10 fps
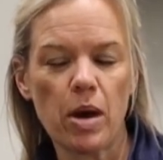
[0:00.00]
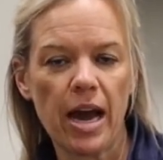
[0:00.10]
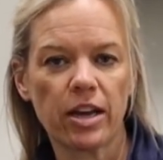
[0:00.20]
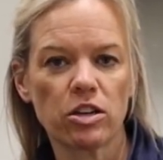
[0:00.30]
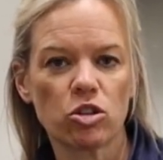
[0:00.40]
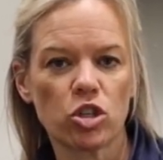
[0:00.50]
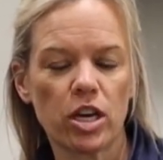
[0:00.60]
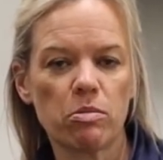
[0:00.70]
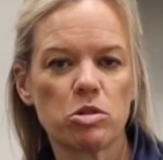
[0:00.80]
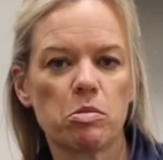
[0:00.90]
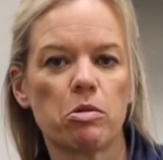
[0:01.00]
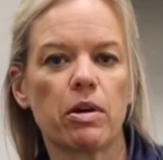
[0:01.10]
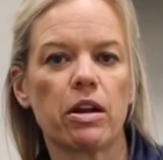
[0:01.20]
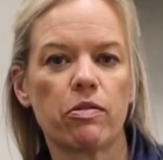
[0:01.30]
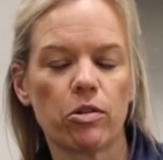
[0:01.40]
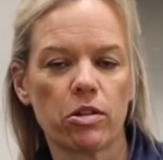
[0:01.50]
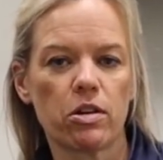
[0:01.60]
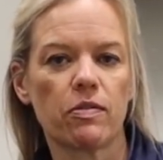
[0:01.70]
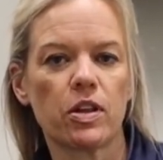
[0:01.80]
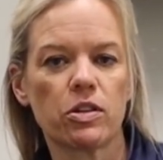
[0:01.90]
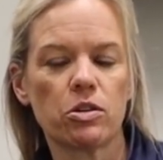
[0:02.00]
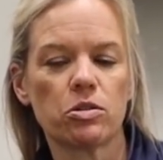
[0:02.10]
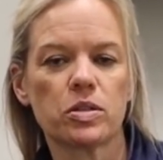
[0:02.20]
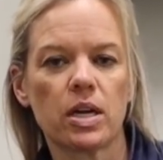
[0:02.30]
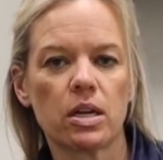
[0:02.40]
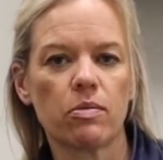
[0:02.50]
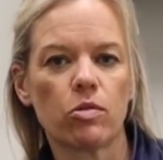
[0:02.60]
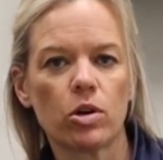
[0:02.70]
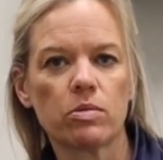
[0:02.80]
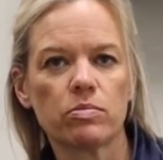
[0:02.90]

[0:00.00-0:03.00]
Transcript: back into shape to be ready for the event that you're signed up for.